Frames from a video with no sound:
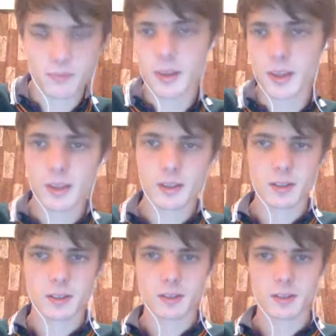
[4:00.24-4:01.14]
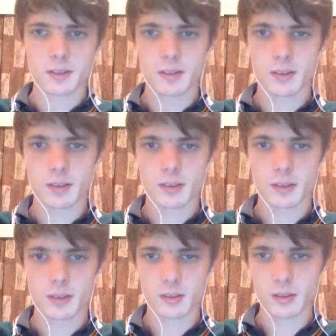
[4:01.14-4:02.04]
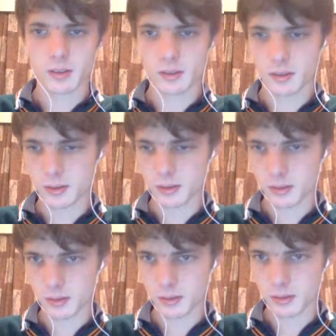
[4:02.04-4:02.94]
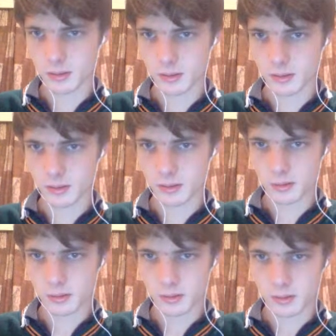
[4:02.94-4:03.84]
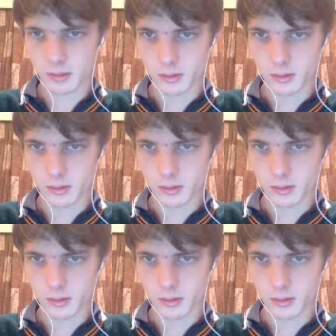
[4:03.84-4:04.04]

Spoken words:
Nobody speaks.